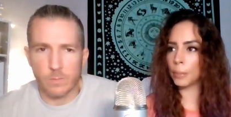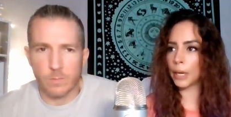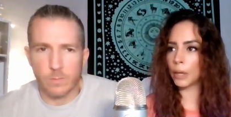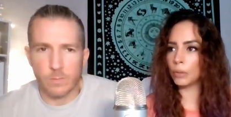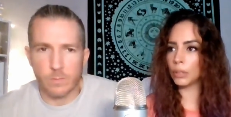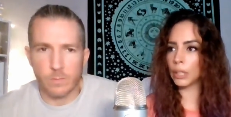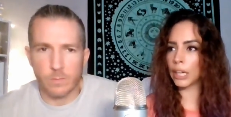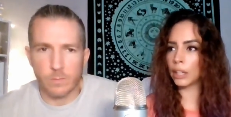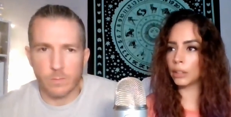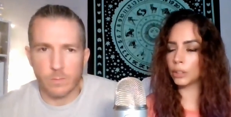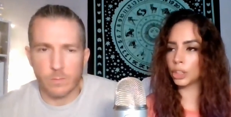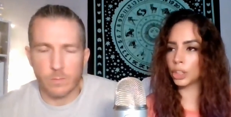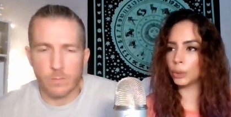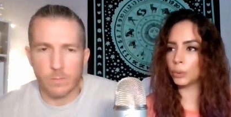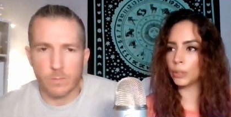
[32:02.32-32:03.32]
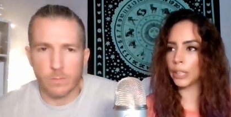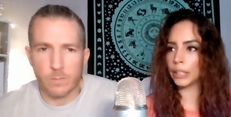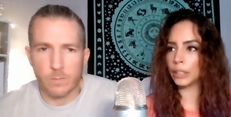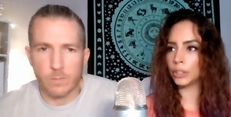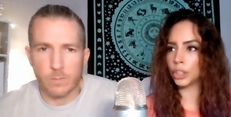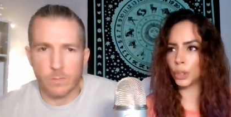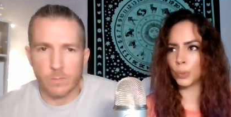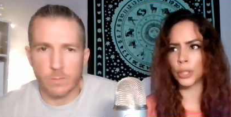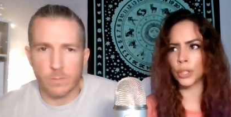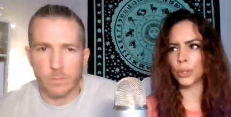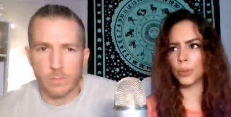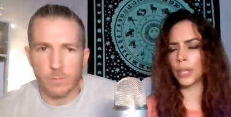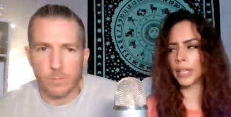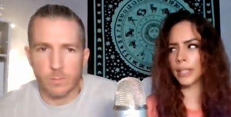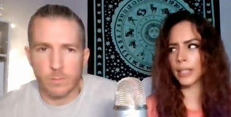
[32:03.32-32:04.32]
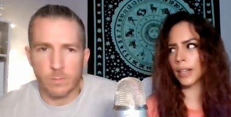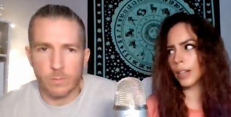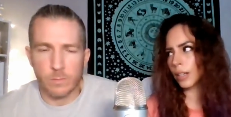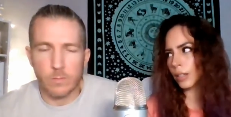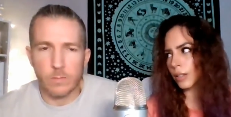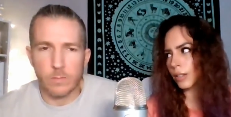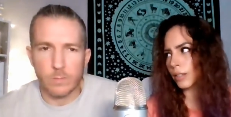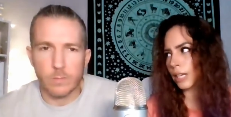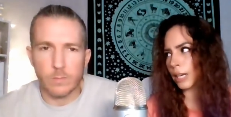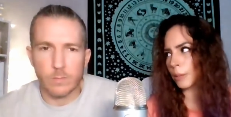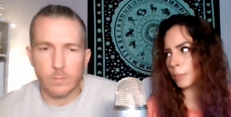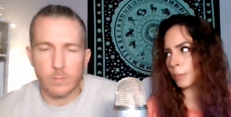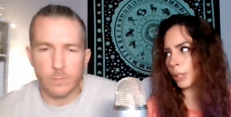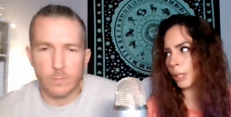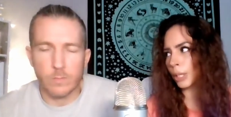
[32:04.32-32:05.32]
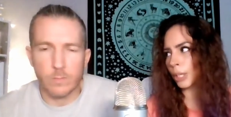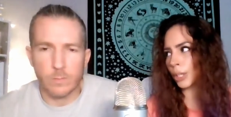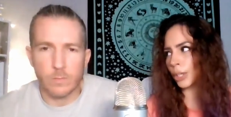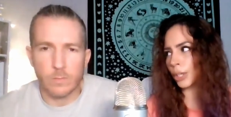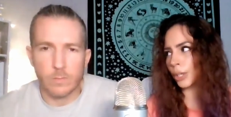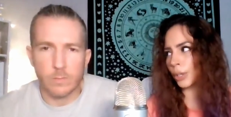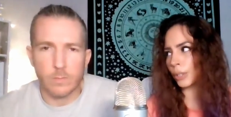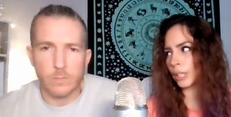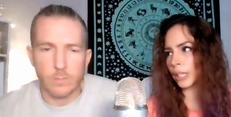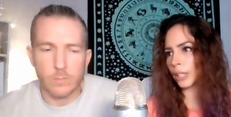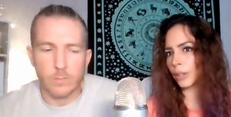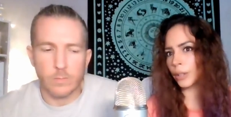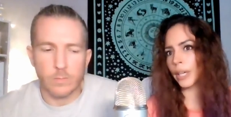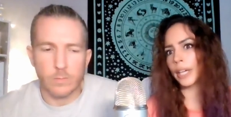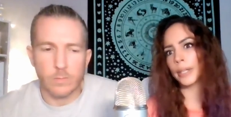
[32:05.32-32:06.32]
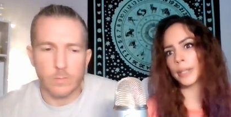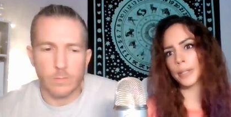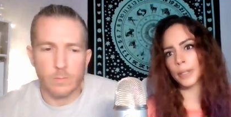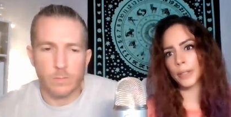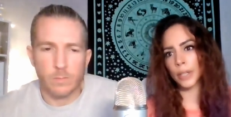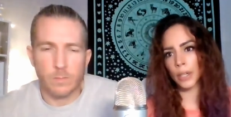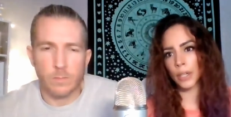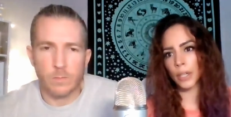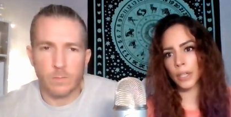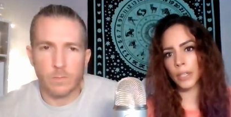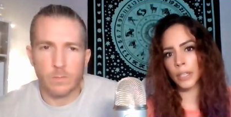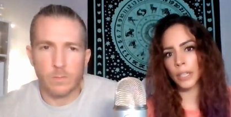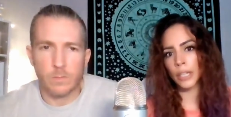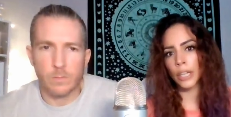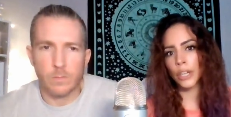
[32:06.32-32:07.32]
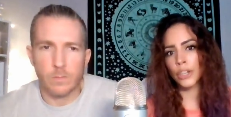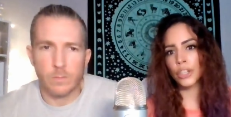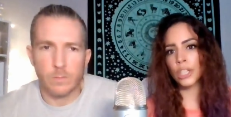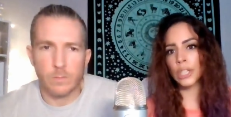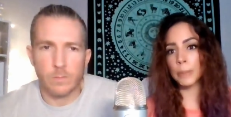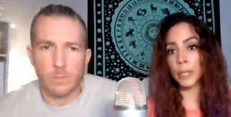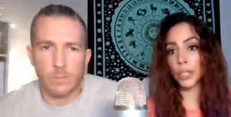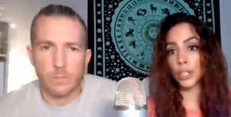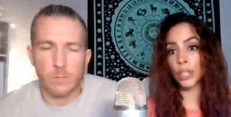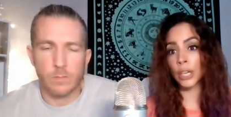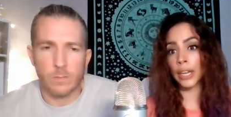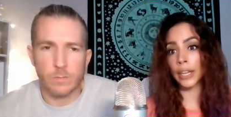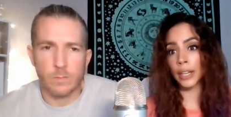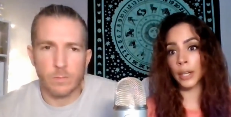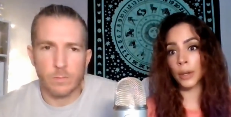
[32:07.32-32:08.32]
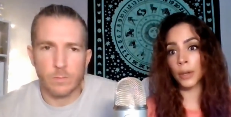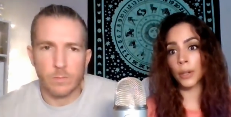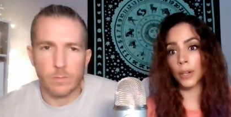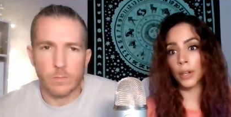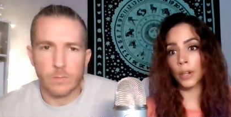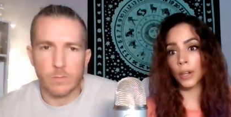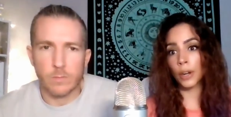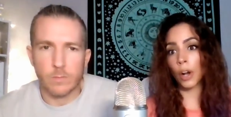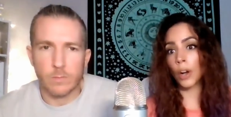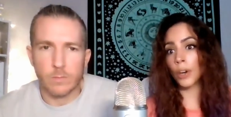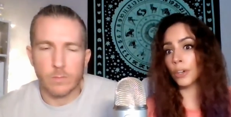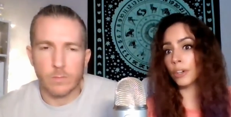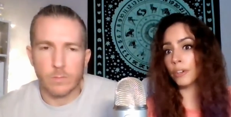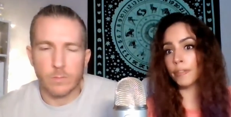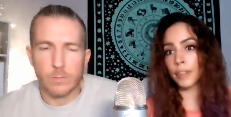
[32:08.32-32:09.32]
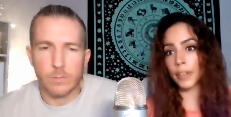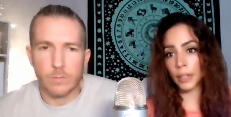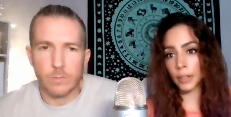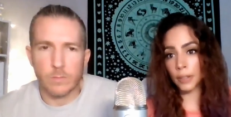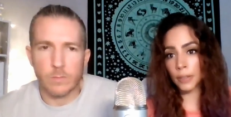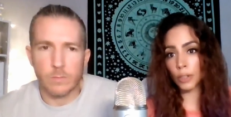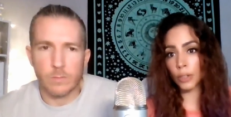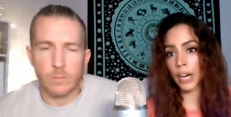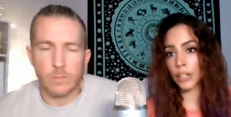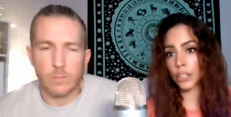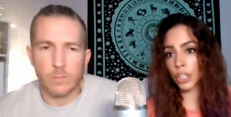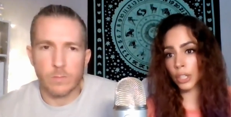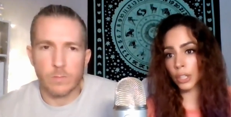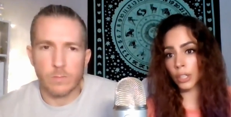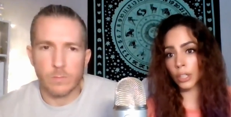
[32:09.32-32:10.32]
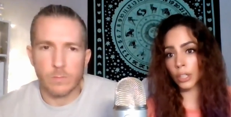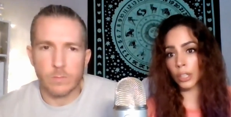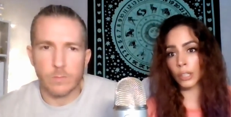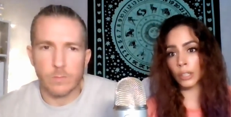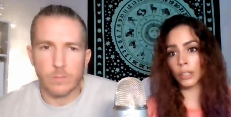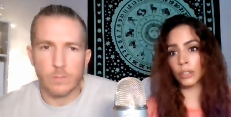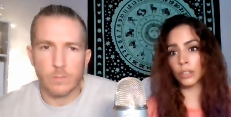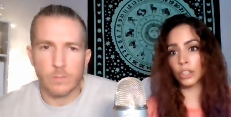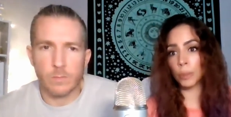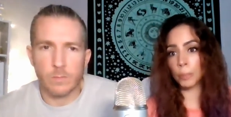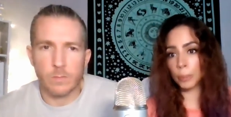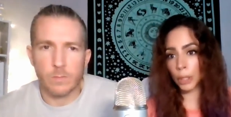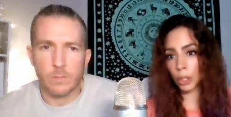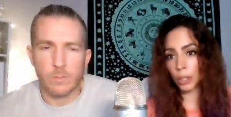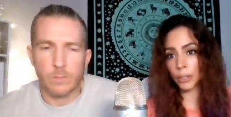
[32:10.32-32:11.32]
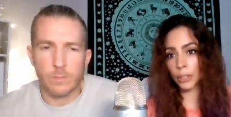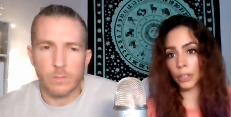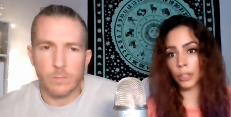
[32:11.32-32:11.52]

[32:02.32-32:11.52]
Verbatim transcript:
Speaker 1: about how she, like, she wouldn't do that to us type, you know, like, okay, it's a dog. She's been like on her face, scratching her, jumping on